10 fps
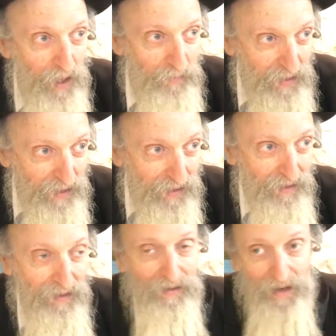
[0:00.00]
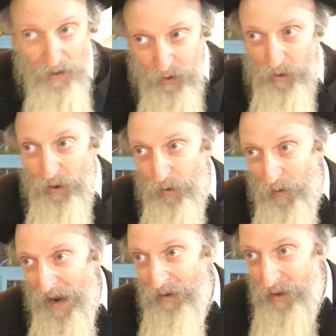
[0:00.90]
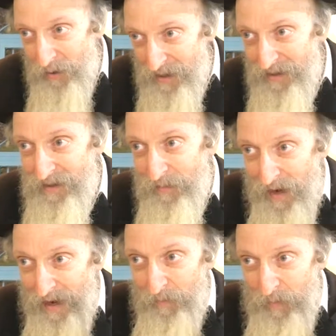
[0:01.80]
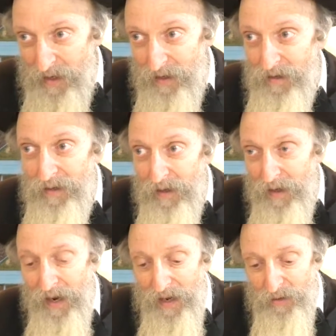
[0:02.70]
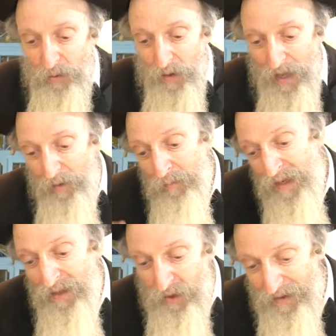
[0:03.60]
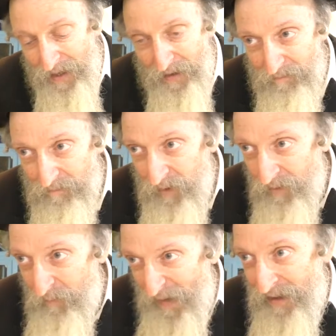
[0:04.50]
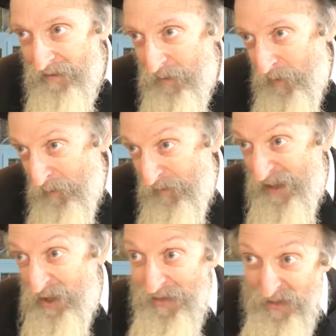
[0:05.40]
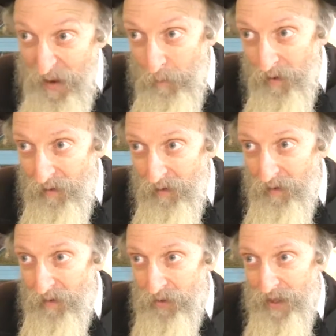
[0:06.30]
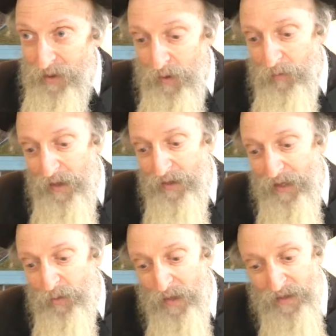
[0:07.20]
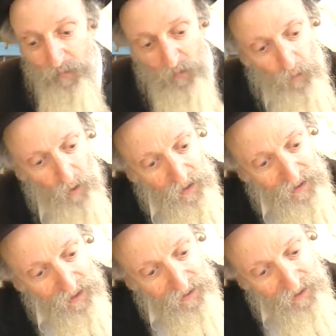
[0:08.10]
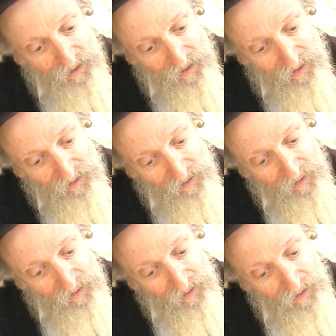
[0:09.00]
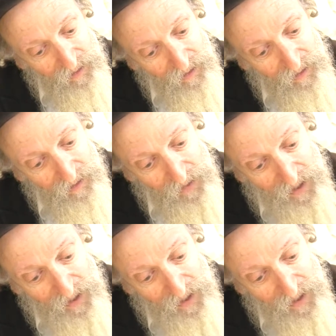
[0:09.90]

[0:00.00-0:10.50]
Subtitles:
me. Now you turn it around and you listen to my appeal, and you allow me to take revenge on them. So that's what he said before. He said. I'm